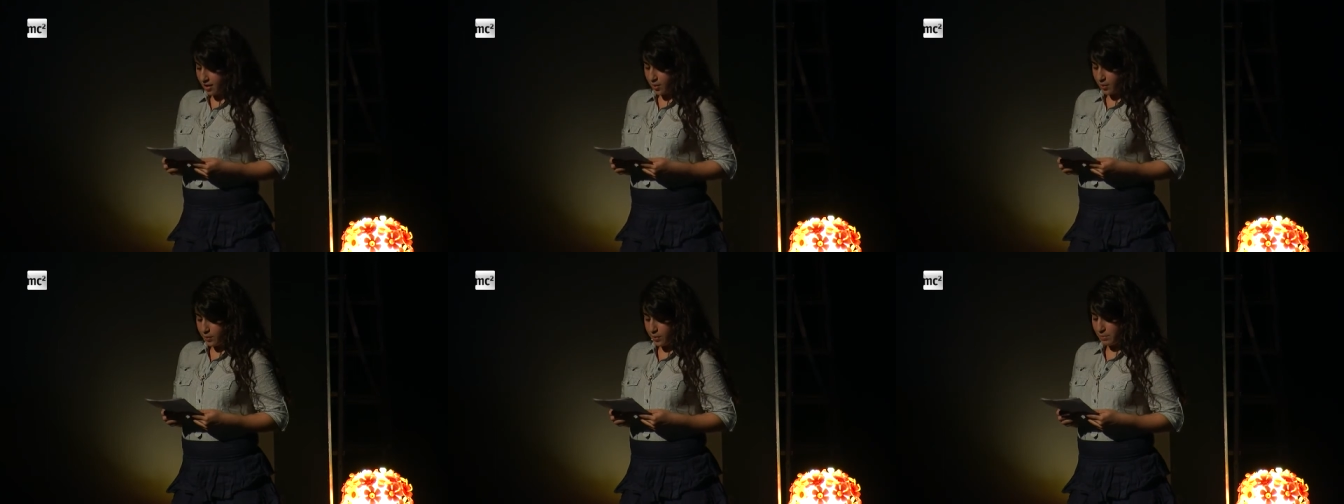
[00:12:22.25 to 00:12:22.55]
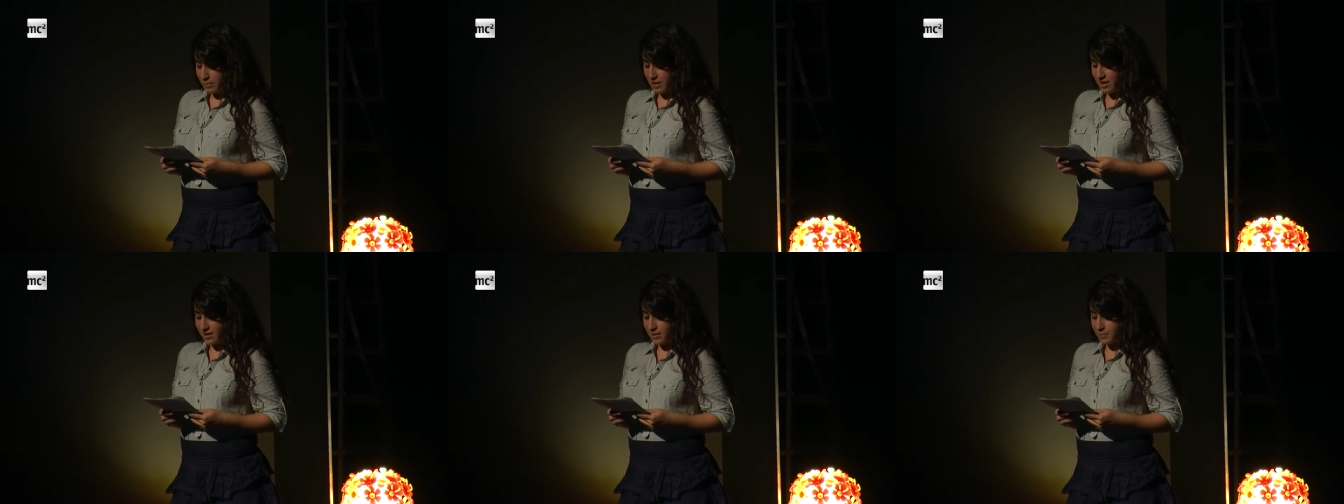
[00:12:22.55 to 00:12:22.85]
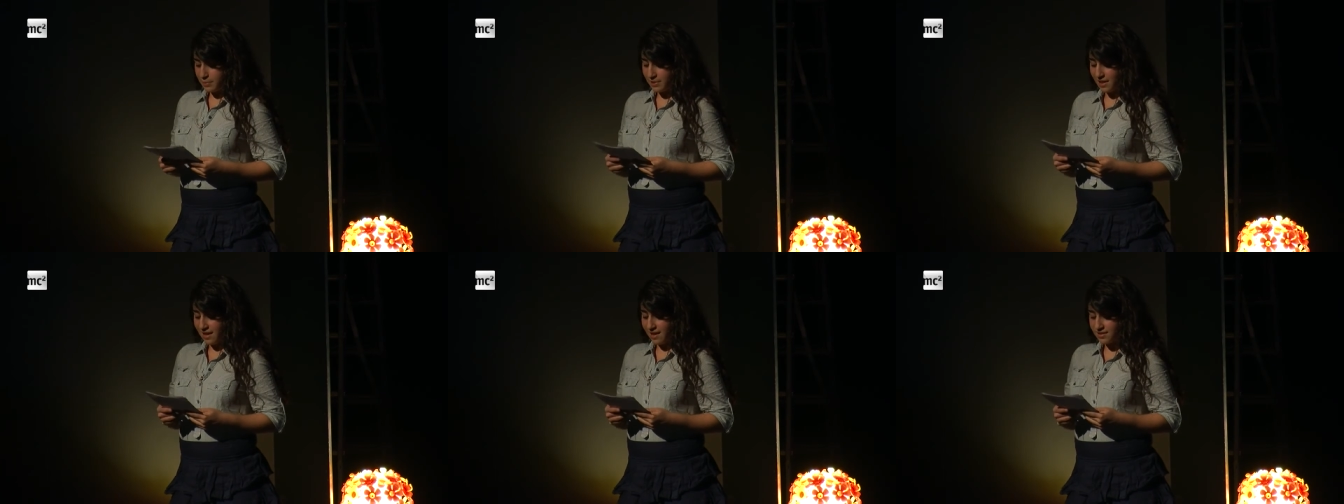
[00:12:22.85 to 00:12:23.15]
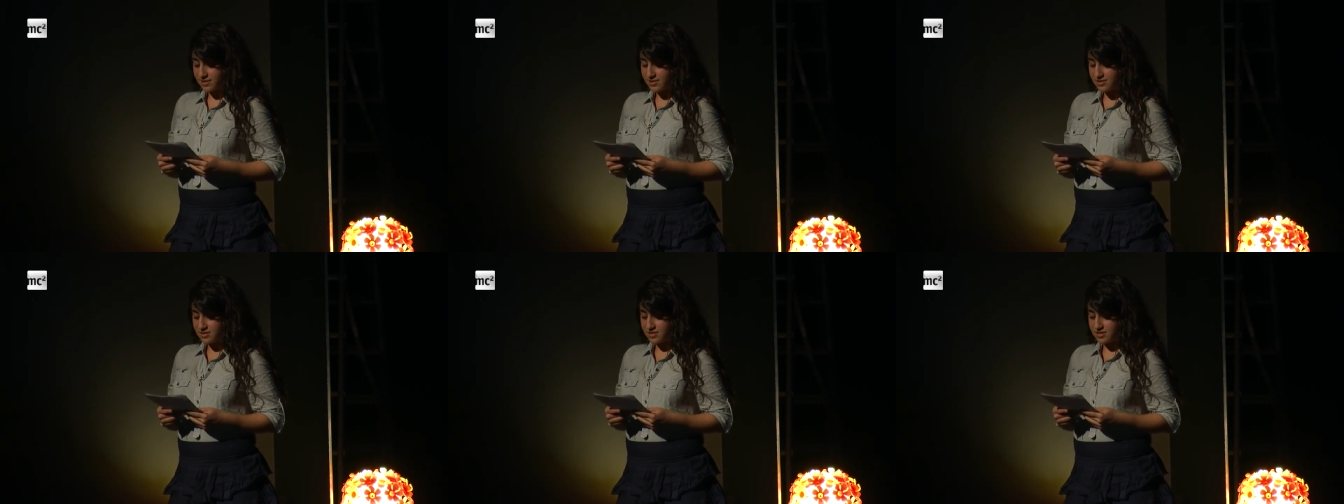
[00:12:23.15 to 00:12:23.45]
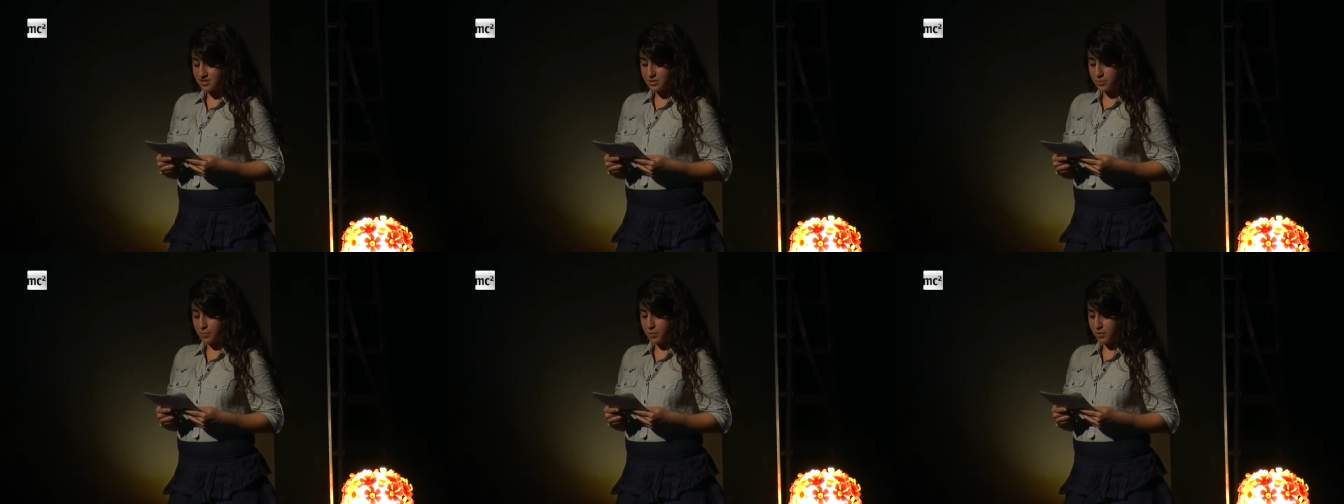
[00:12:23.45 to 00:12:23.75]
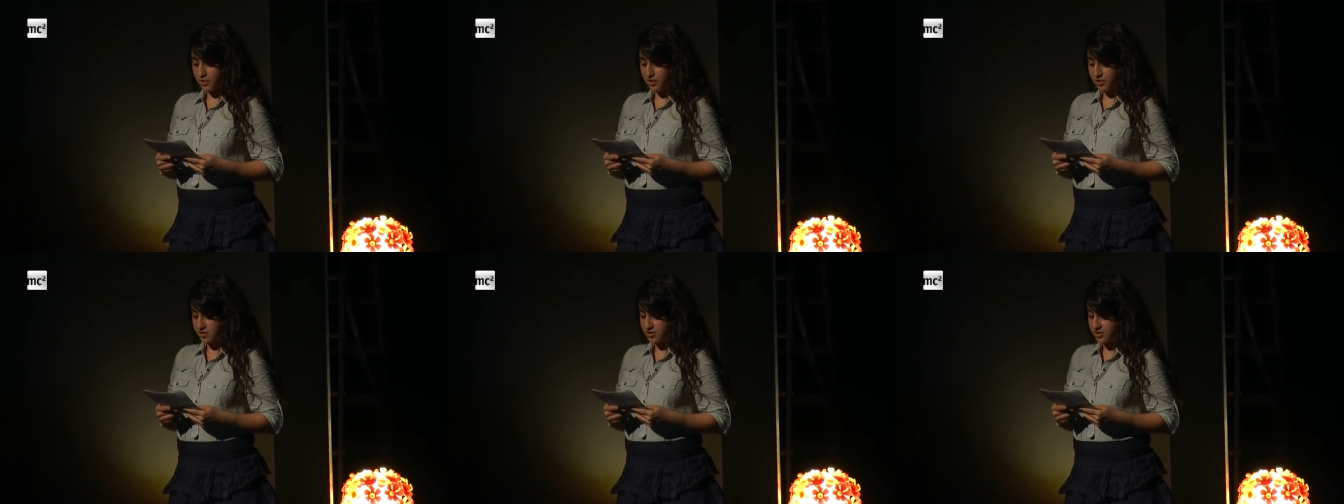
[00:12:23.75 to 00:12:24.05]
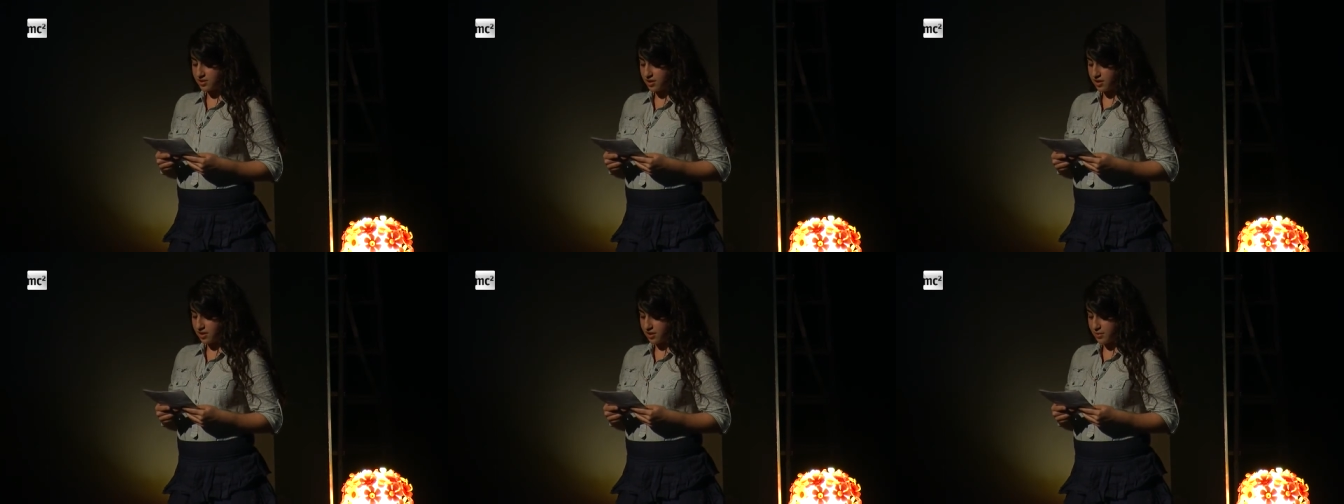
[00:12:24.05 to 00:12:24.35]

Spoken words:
We made plaques to support